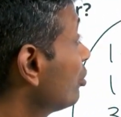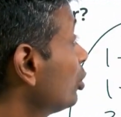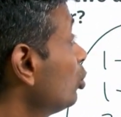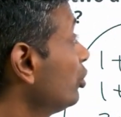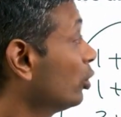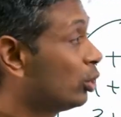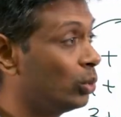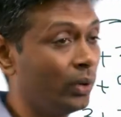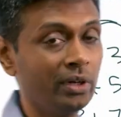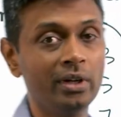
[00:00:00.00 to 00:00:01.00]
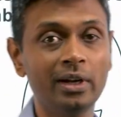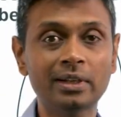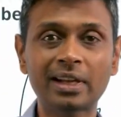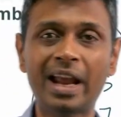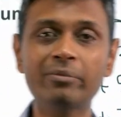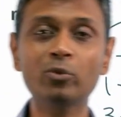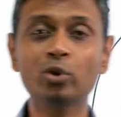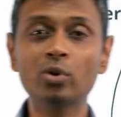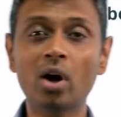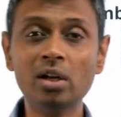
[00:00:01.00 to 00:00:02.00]
is 2021. I'm going
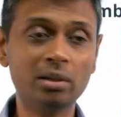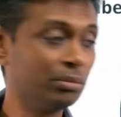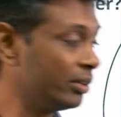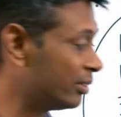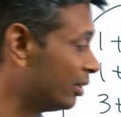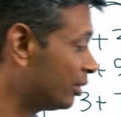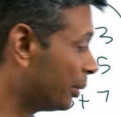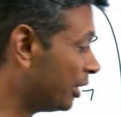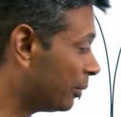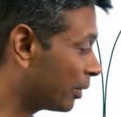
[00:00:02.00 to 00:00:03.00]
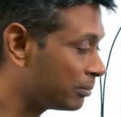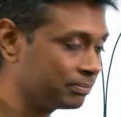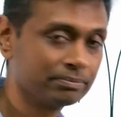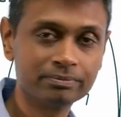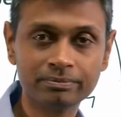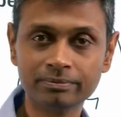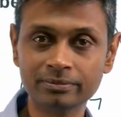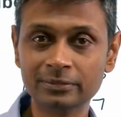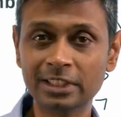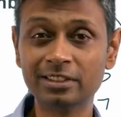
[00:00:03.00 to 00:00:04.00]
to do all numbers till 21.
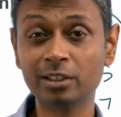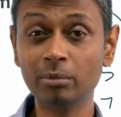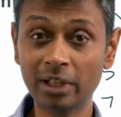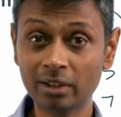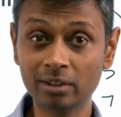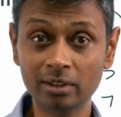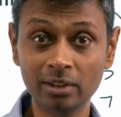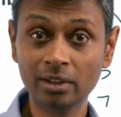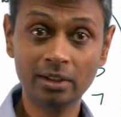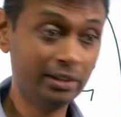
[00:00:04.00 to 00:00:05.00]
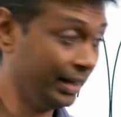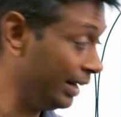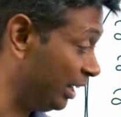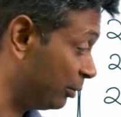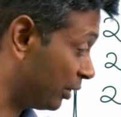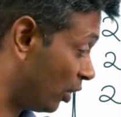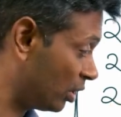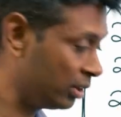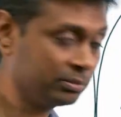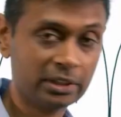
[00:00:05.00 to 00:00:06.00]
Similar, ending with an
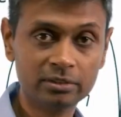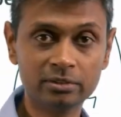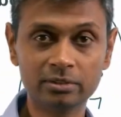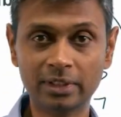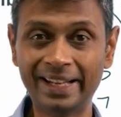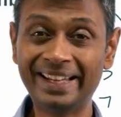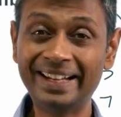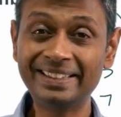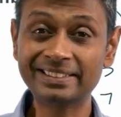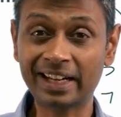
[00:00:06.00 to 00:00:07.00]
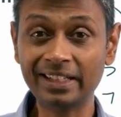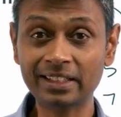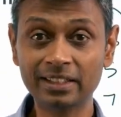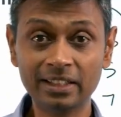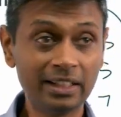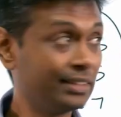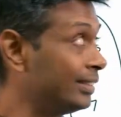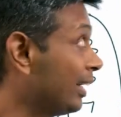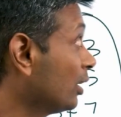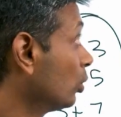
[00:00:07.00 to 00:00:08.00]
odd number, I'll get this right,
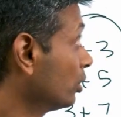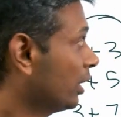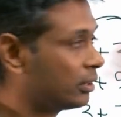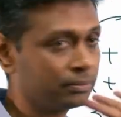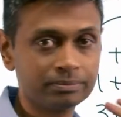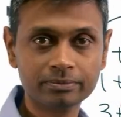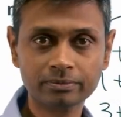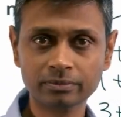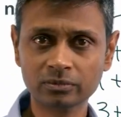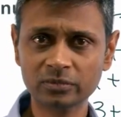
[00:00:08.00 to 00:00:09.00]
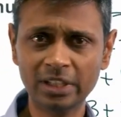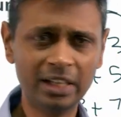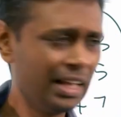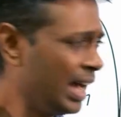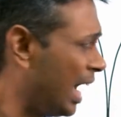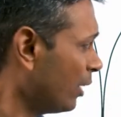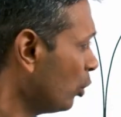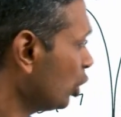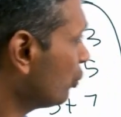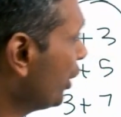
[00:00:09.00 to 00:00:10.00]
then I'll go to that. Then I
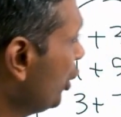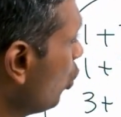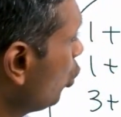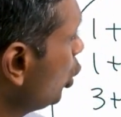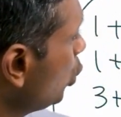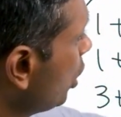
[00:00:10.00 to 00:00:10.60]
want to find two